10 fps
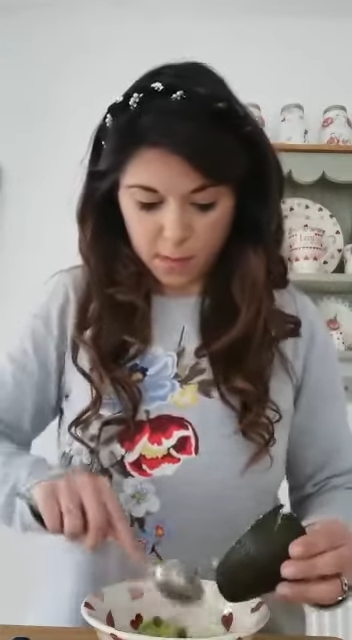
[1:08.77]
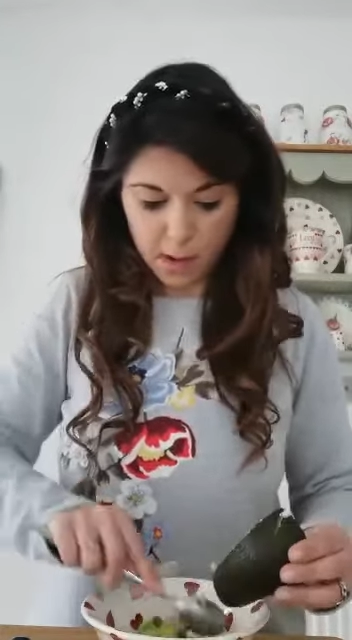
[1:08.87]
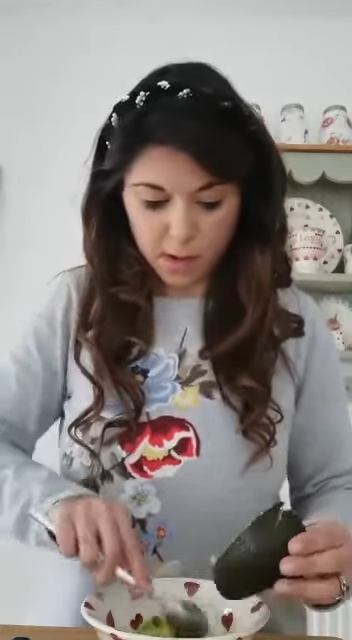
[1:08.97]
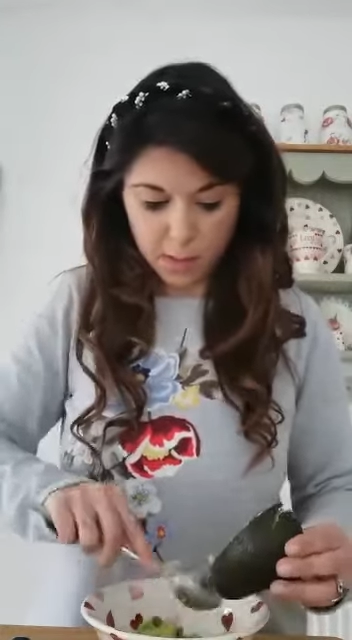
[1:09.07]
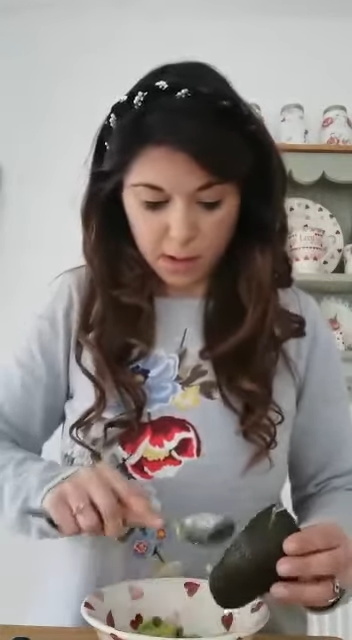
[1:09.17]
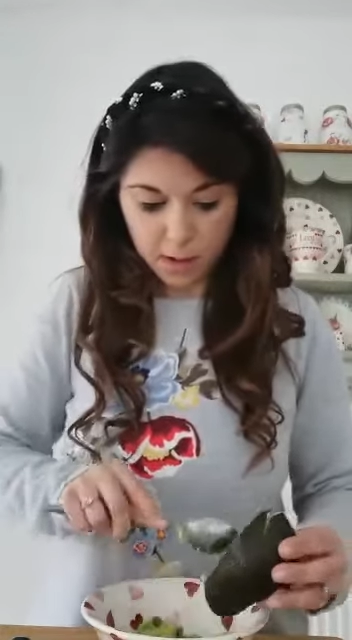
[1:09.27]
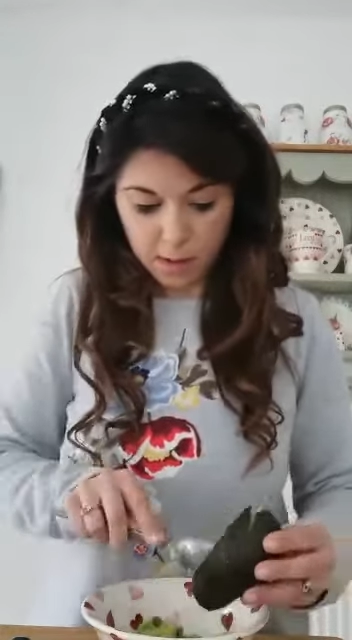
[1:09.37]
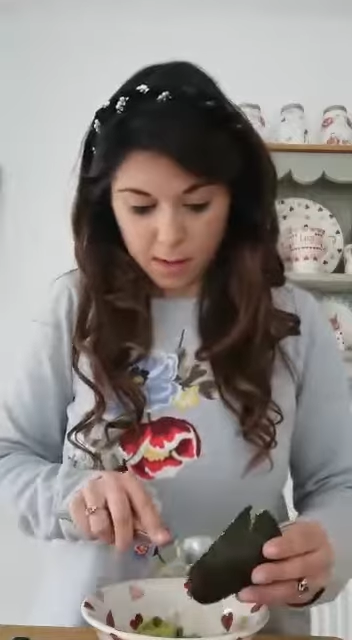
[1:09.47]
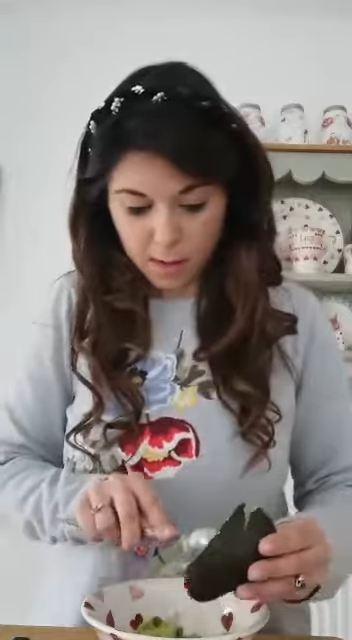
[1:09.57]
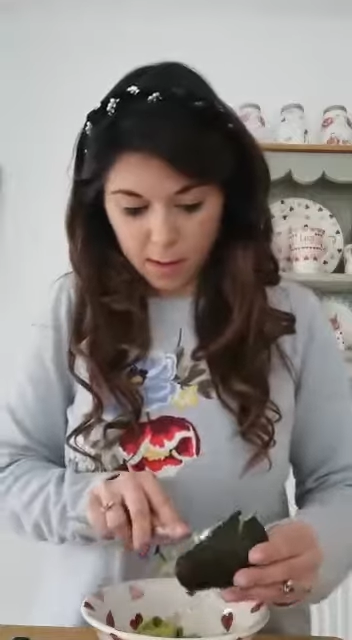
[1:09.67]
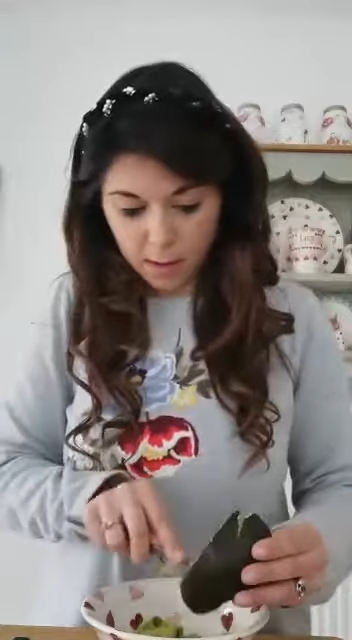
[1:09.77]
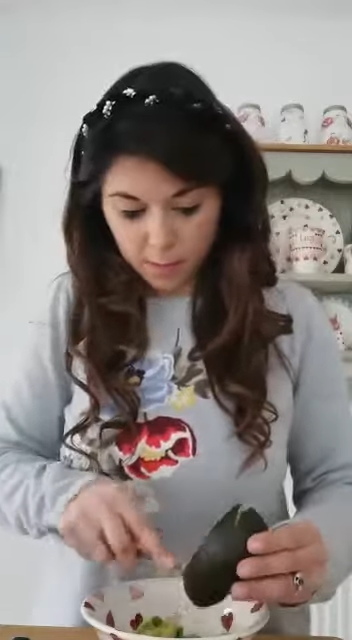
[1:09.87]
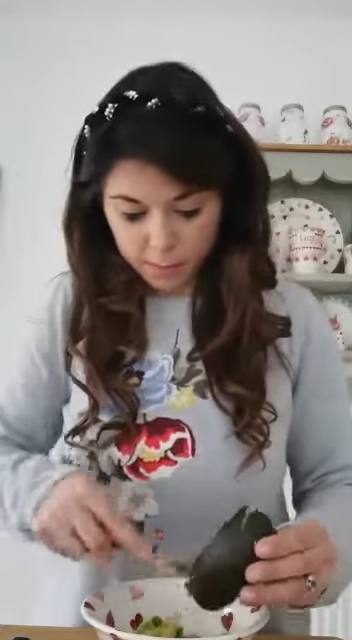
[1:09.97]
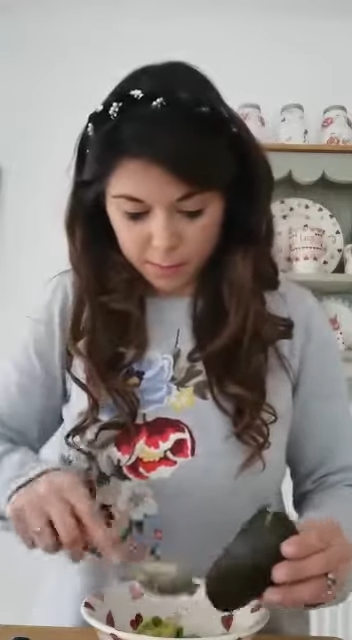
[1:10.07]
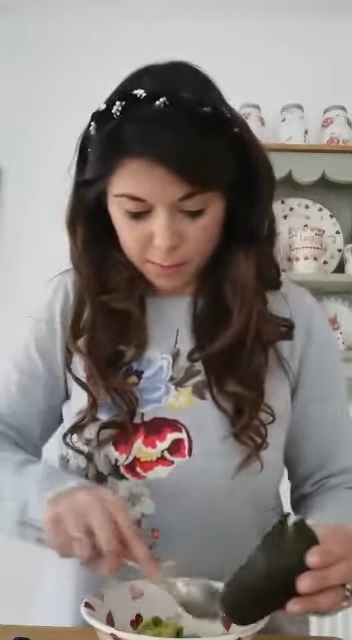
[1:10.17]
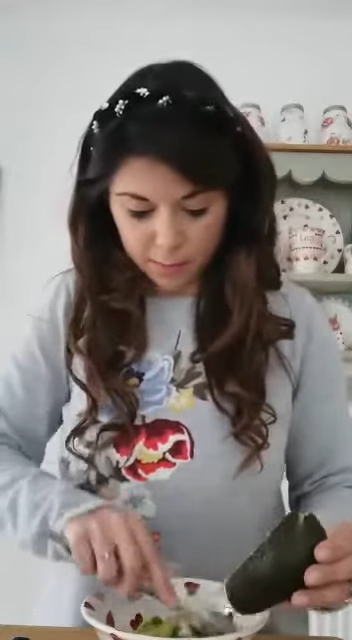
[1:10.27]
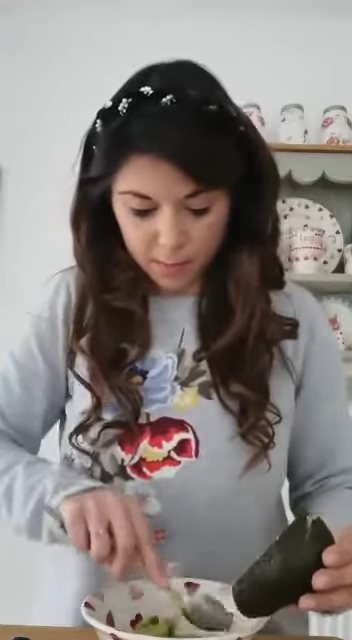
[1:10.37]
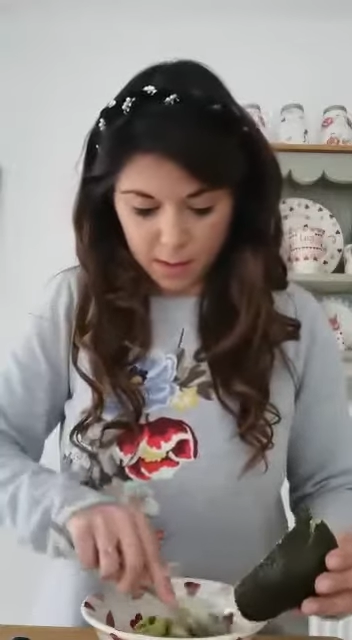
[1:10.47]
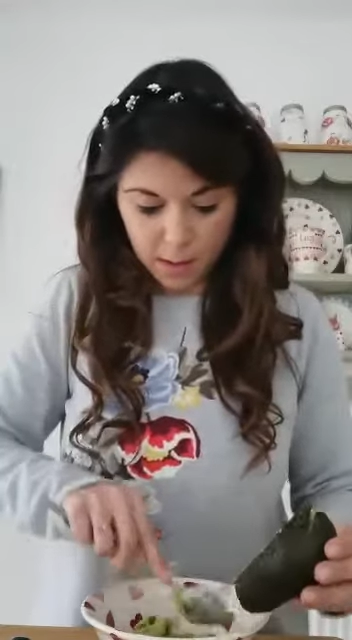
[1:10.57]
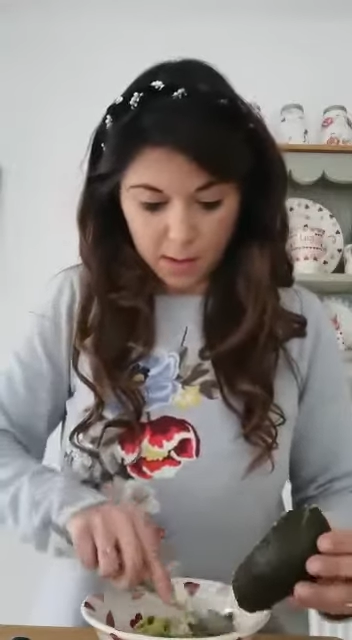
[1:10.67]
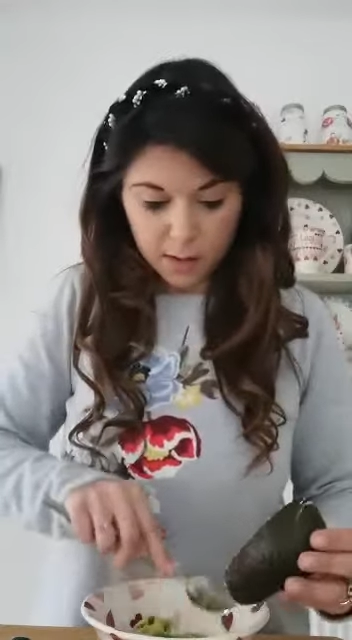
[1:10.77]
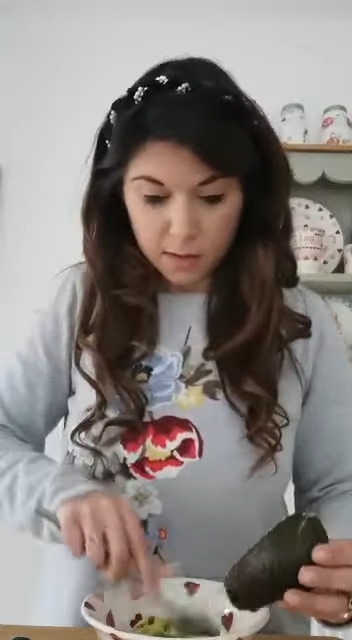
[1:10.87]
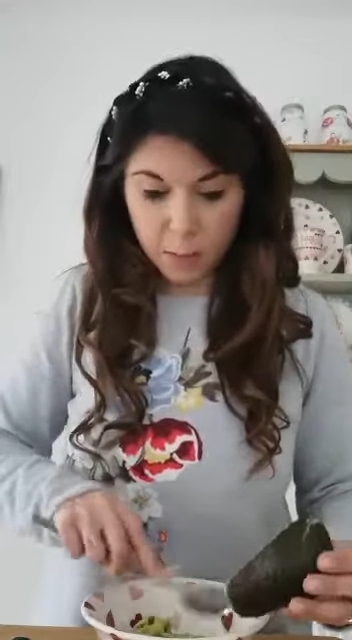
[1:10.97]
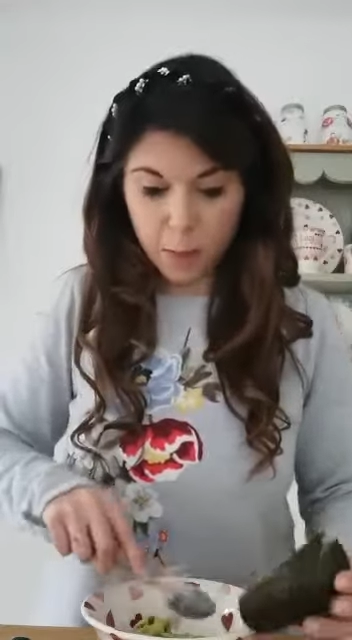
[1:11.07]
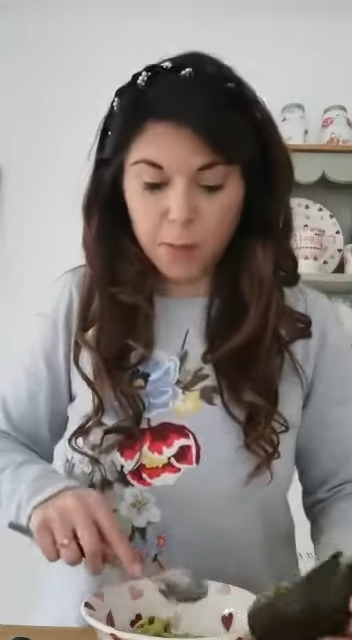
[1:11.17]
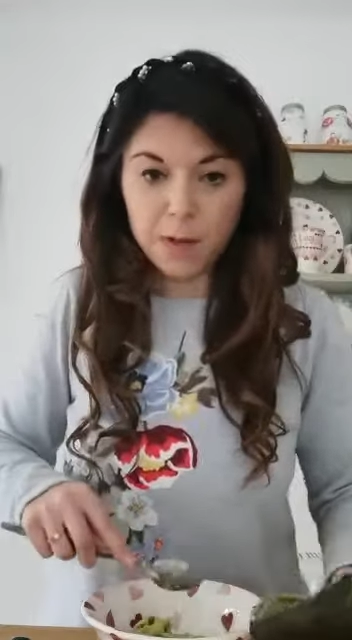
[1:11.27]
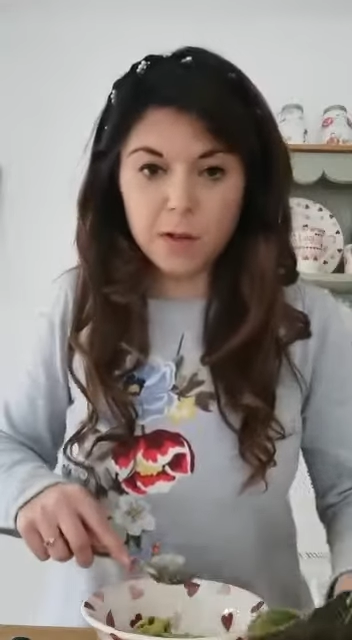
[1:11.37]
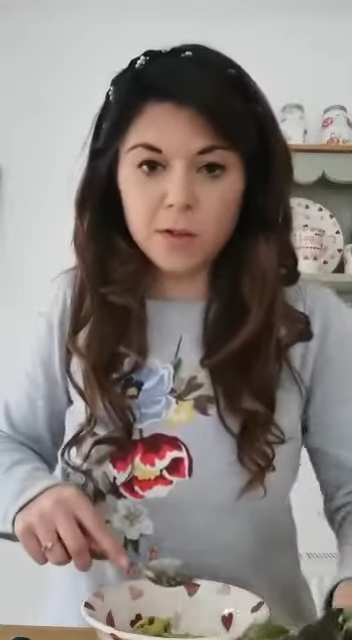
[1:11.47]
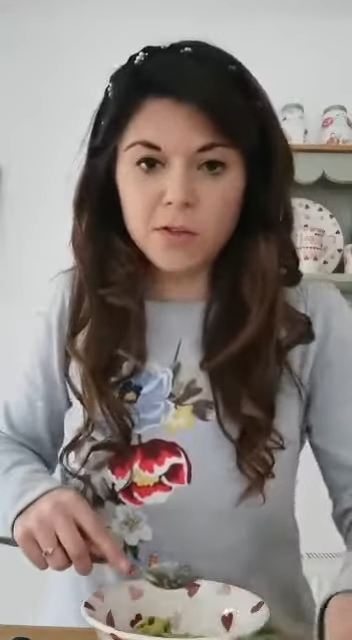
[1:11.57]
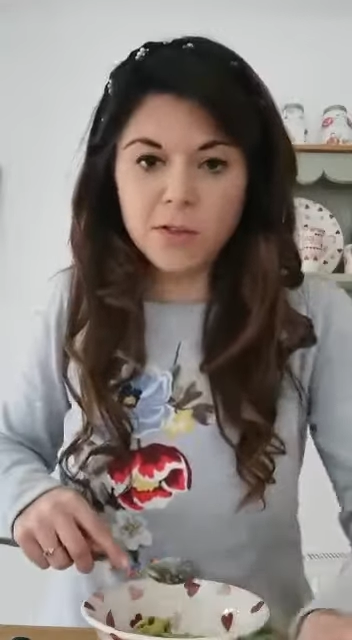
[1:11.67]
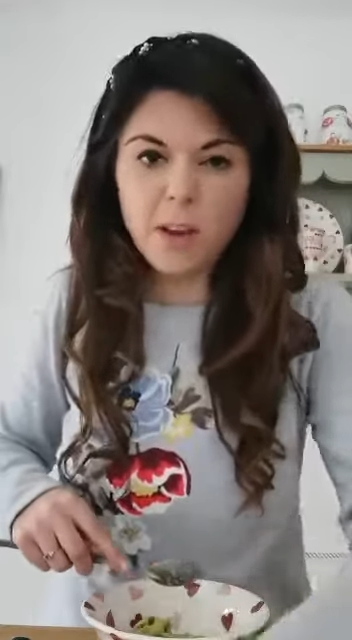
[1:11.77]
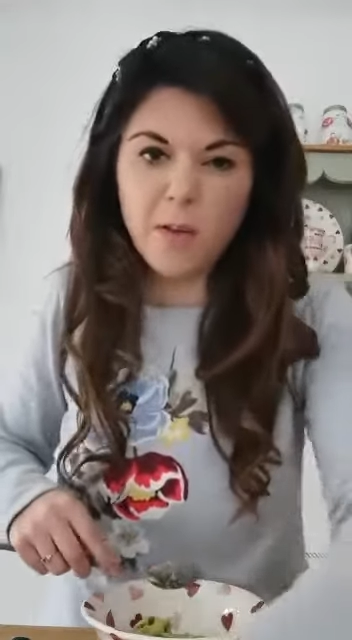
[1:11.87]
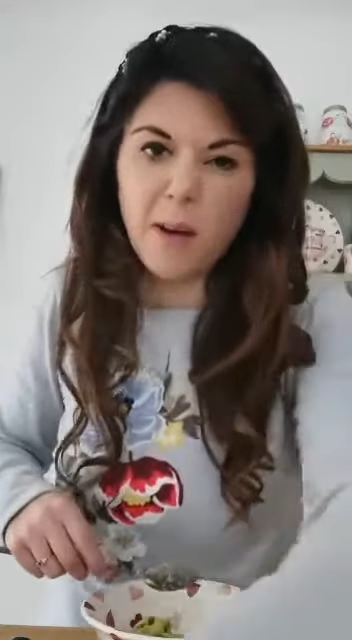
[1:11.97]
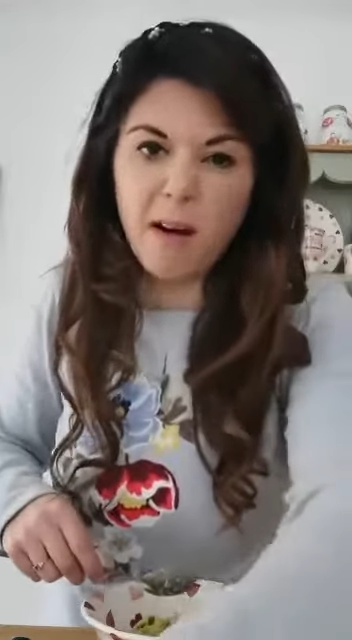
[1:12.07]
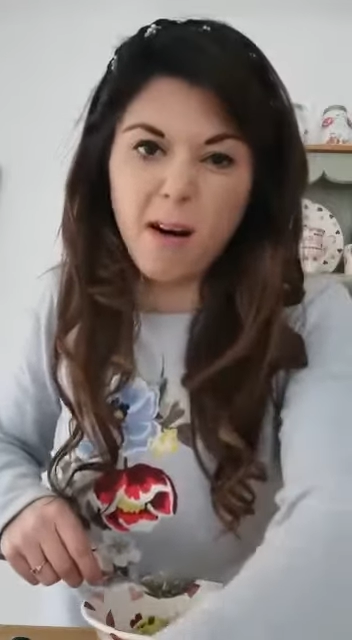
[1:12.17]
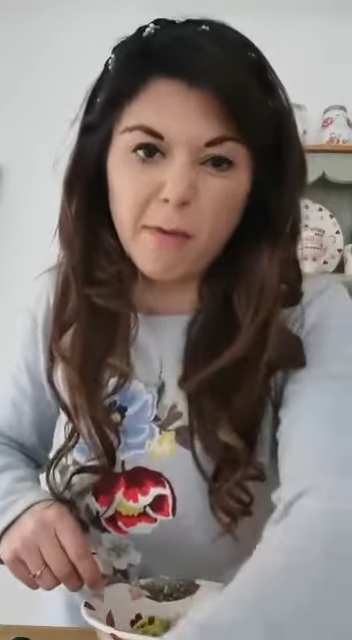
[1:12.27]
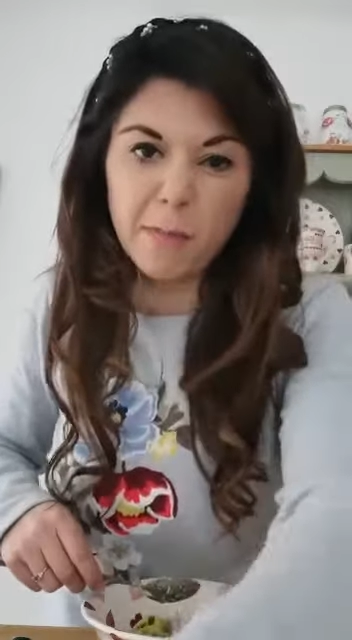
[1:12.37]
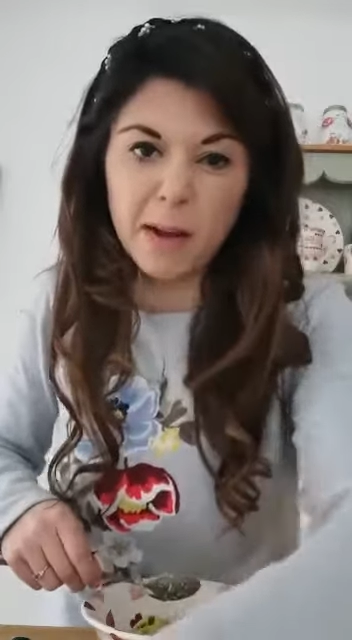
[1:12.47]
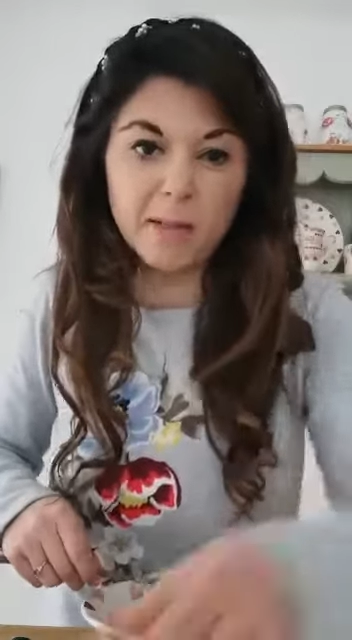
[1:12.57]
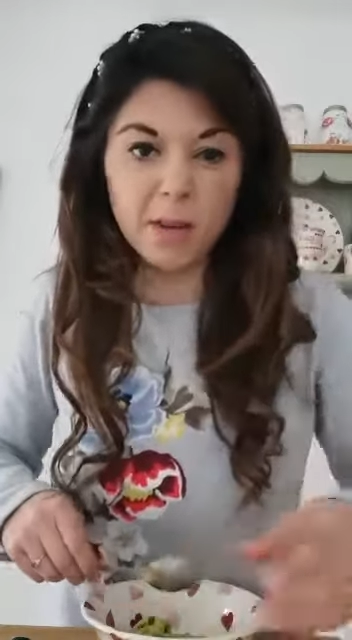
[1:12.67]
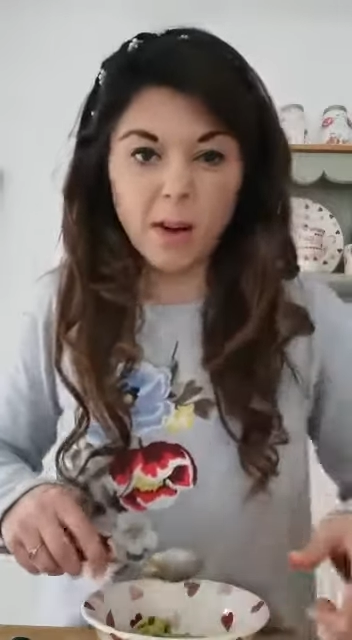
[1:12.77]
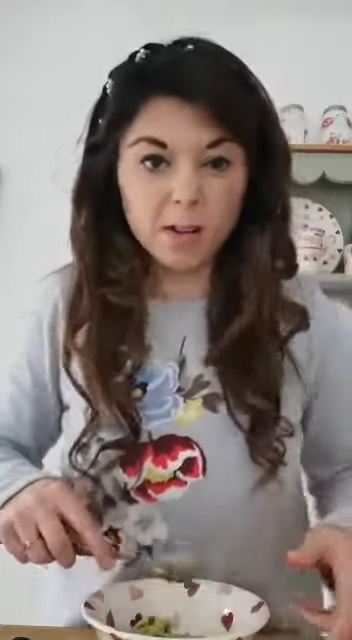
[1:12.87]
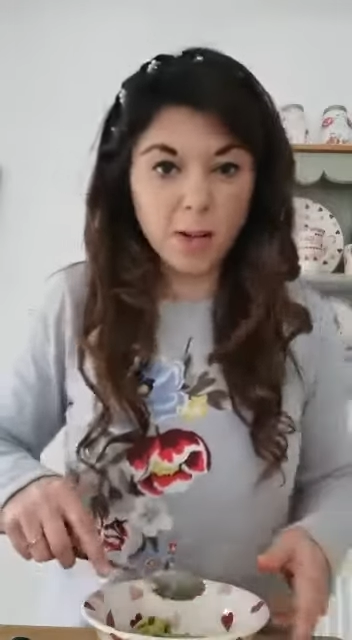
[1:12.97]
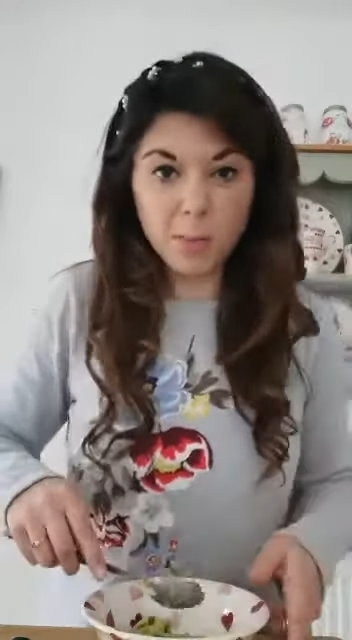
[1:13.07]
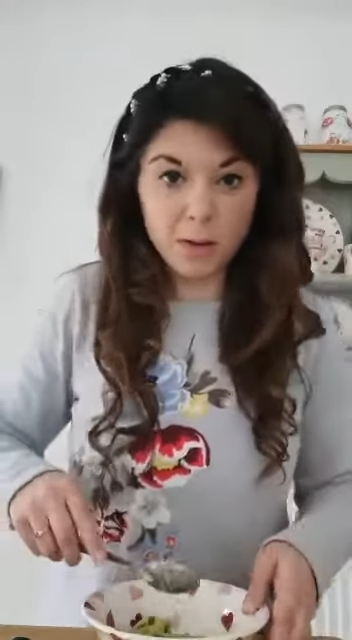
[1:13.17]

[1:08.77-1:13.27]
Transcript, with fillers: There we go. So I'll probably use just over about half my avocado,